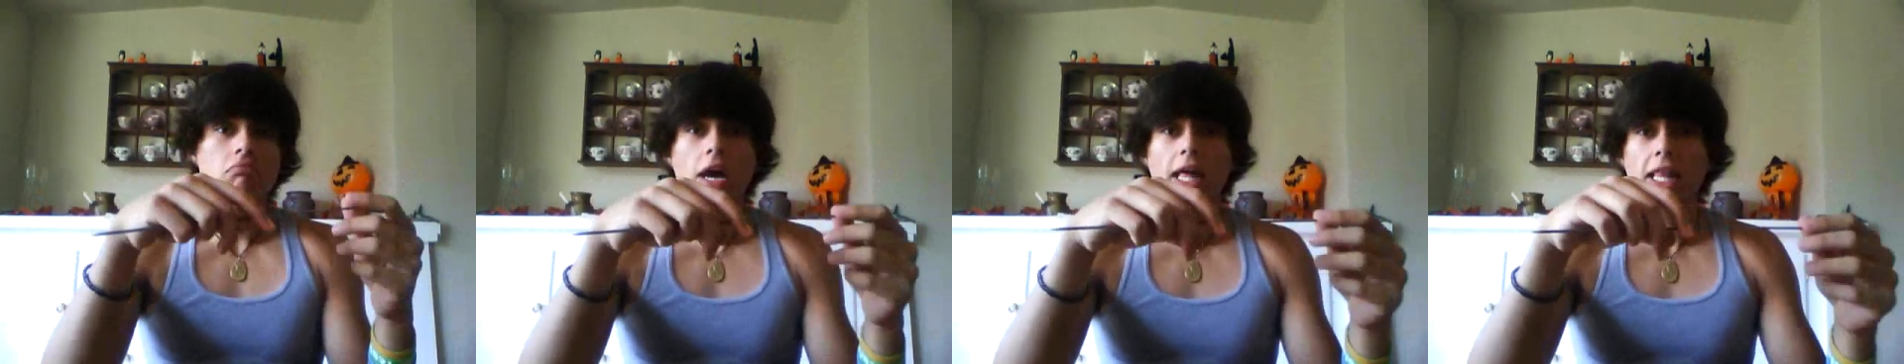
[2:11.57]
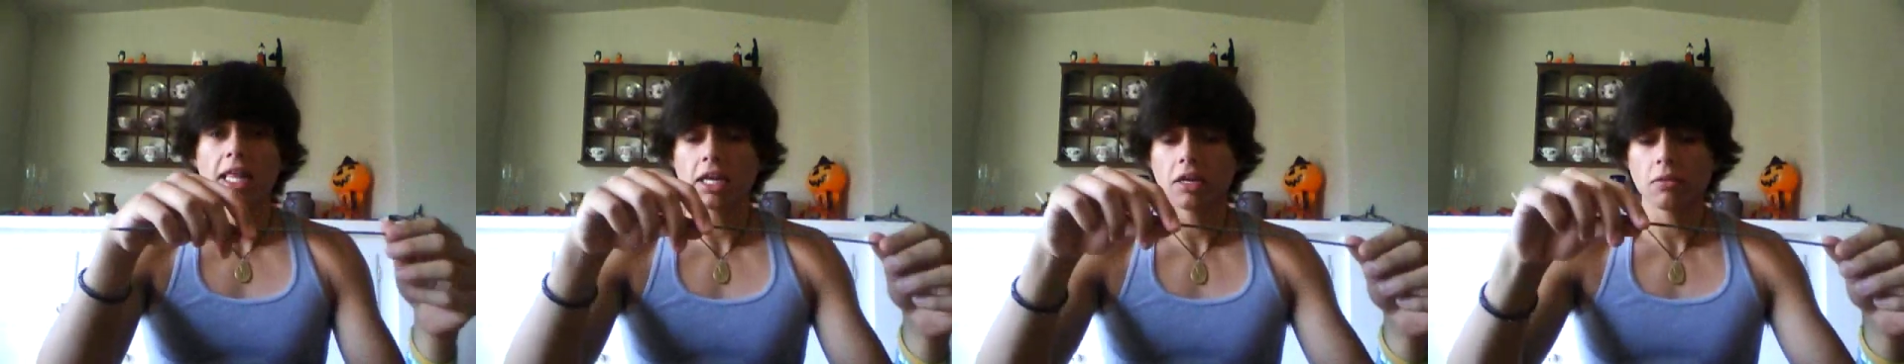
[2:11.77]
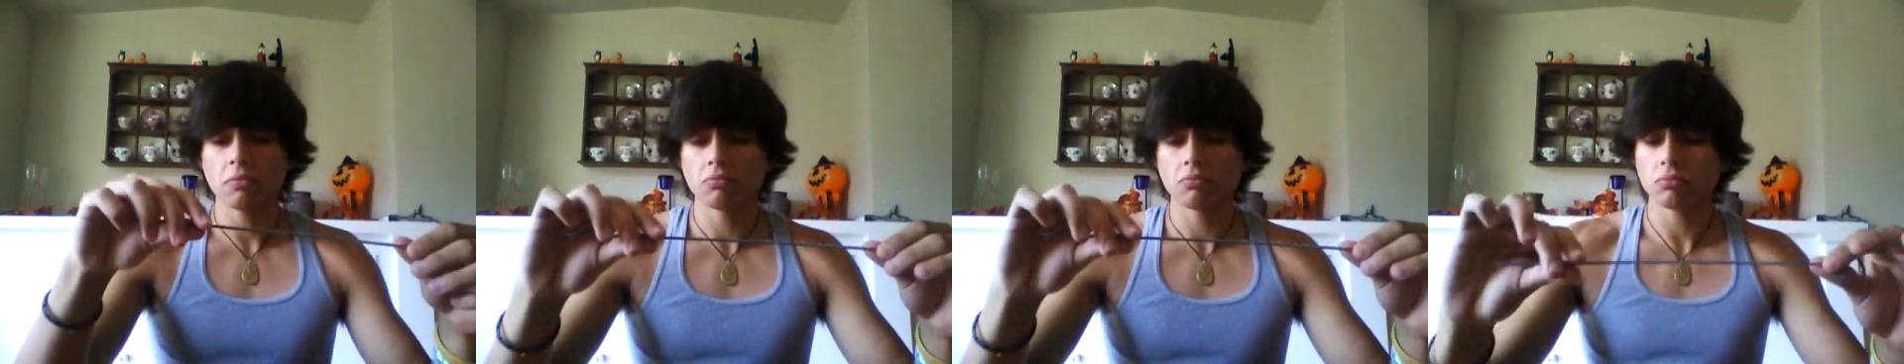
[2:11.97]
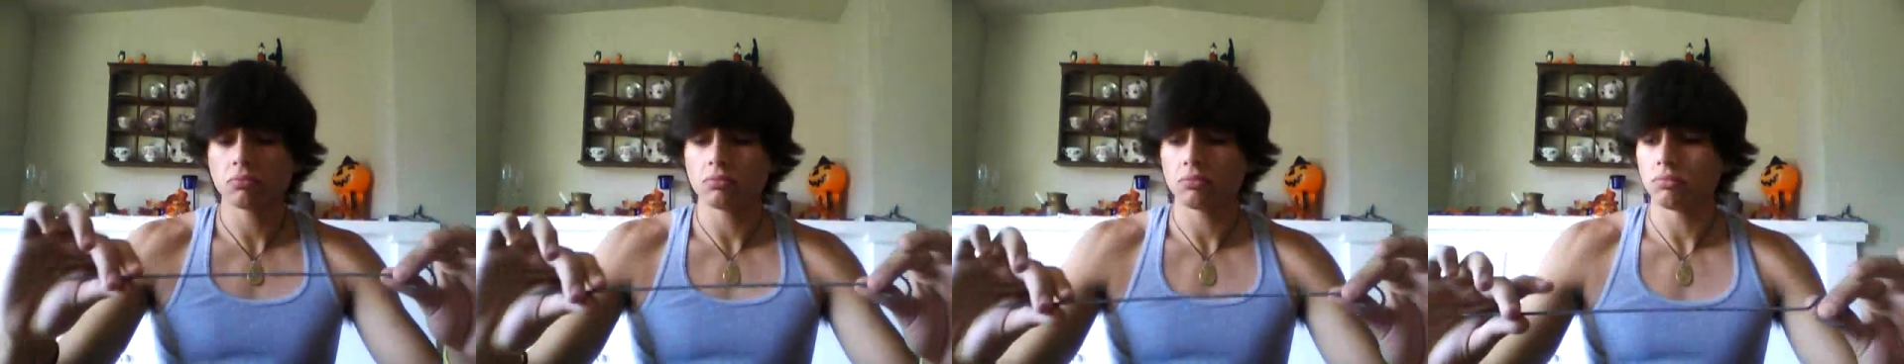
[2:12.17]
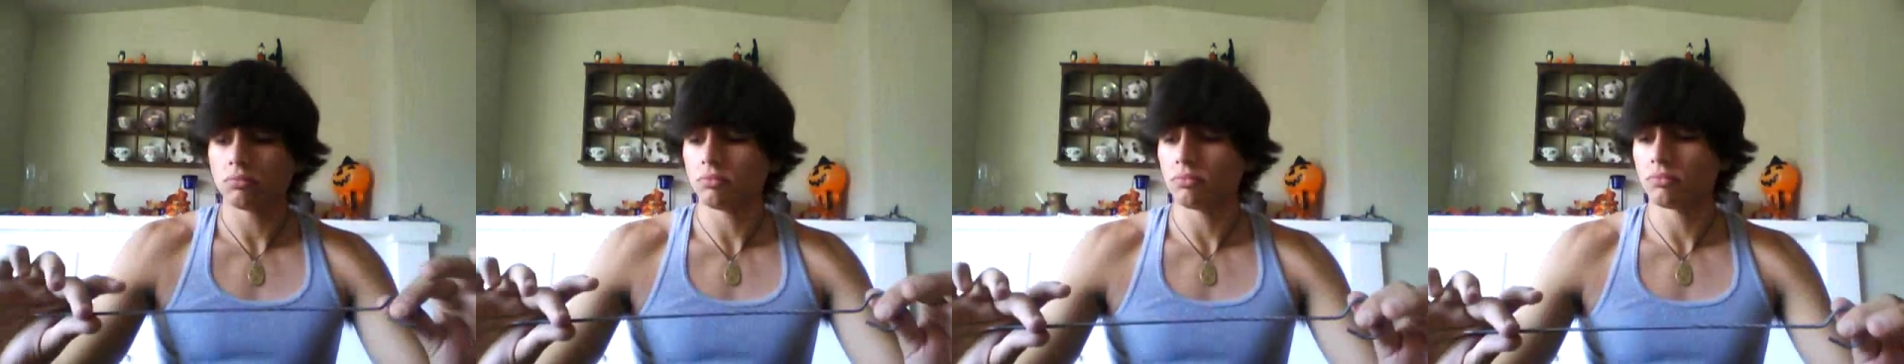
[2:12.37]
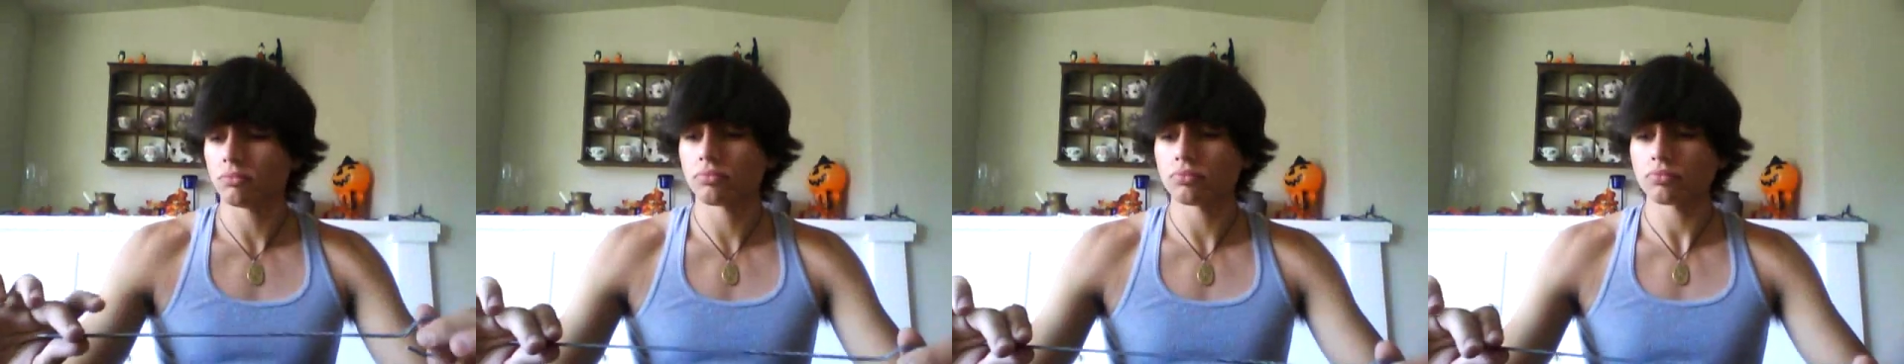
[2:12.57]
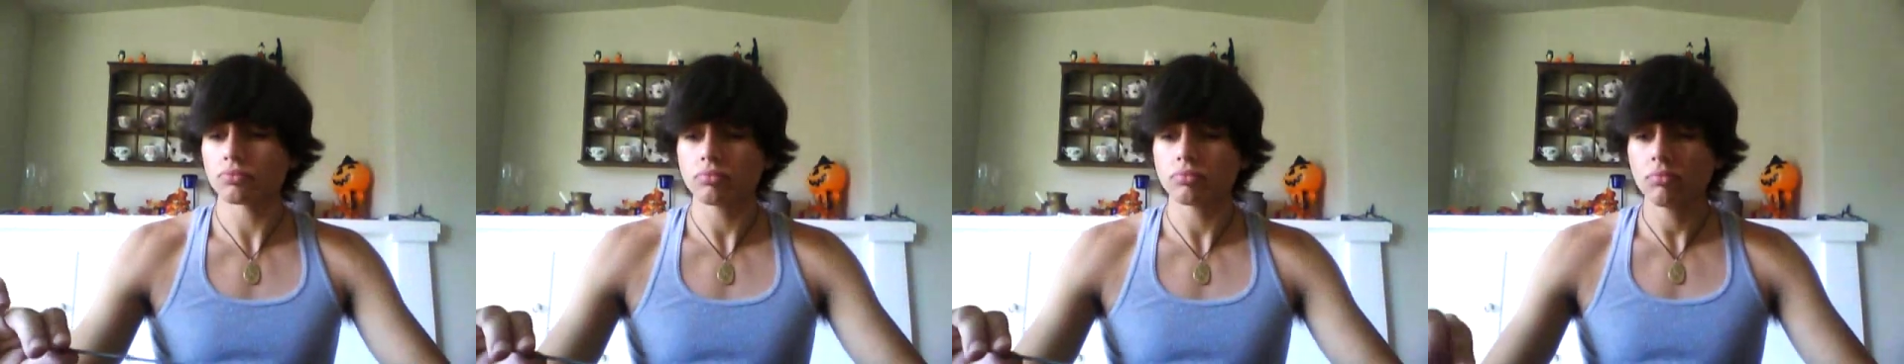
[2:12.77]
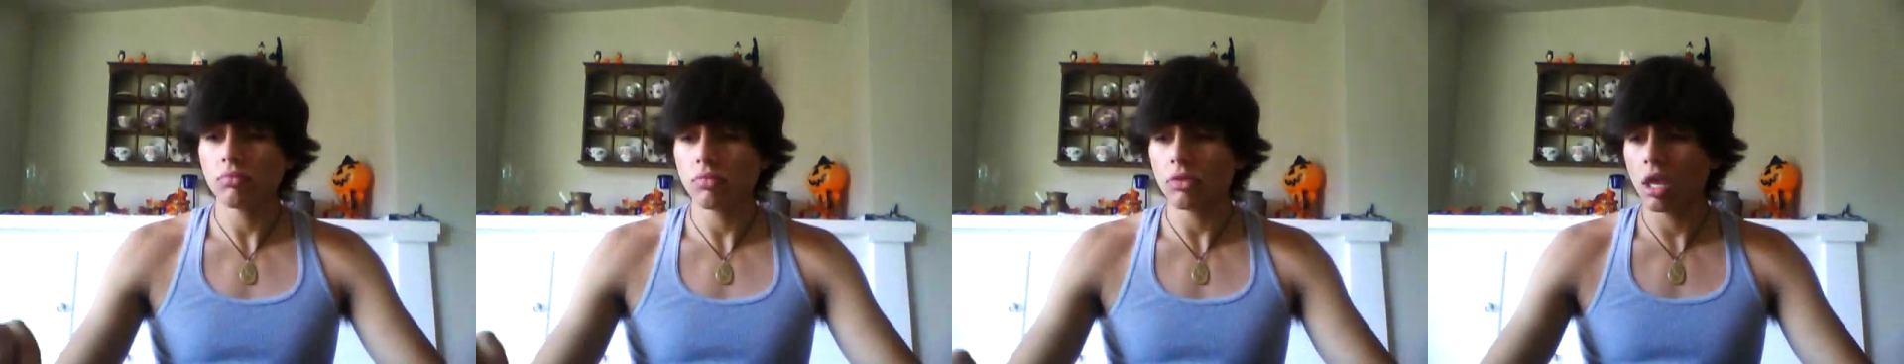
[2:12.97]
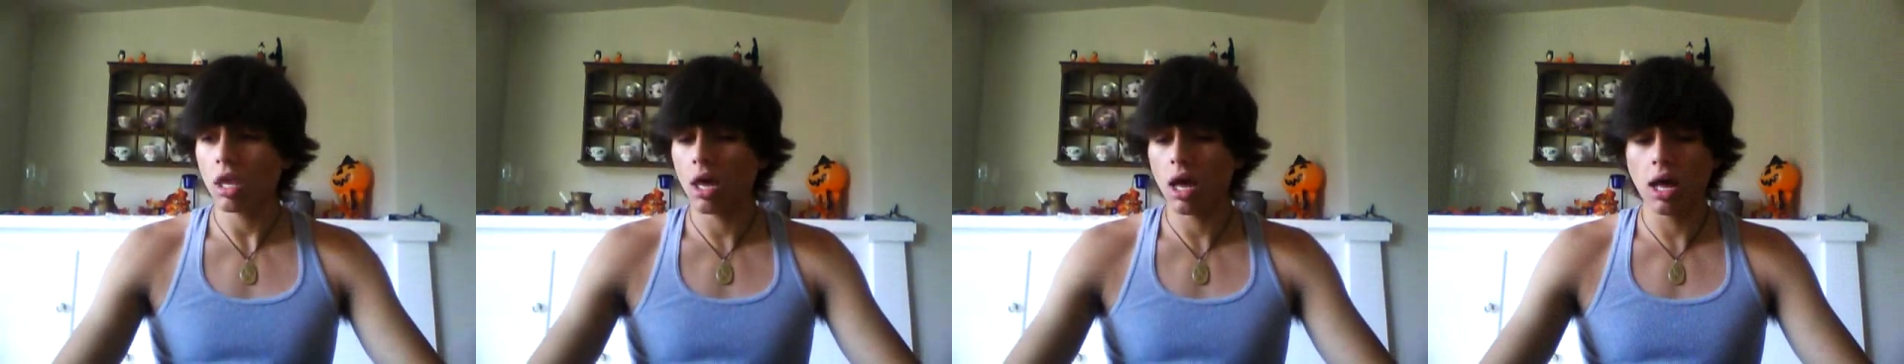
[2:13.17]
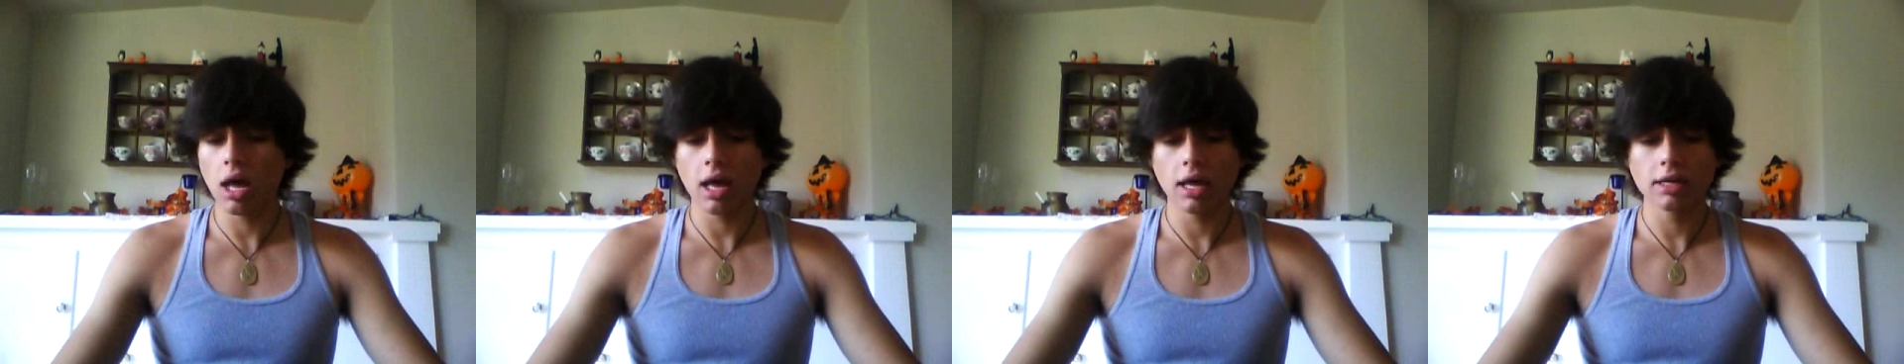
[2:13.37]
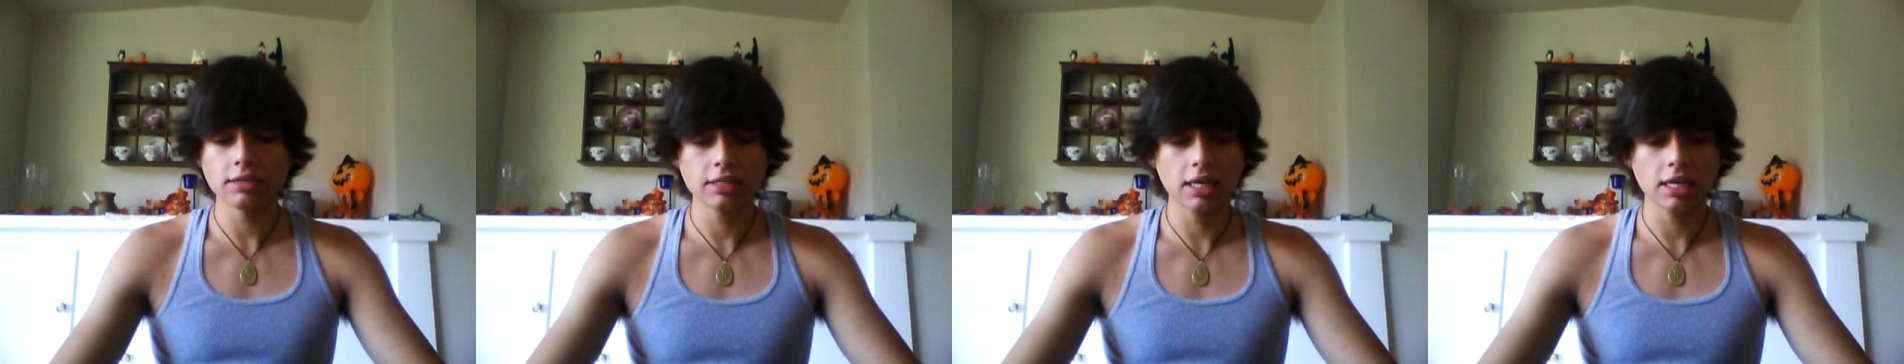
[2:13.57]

I like it.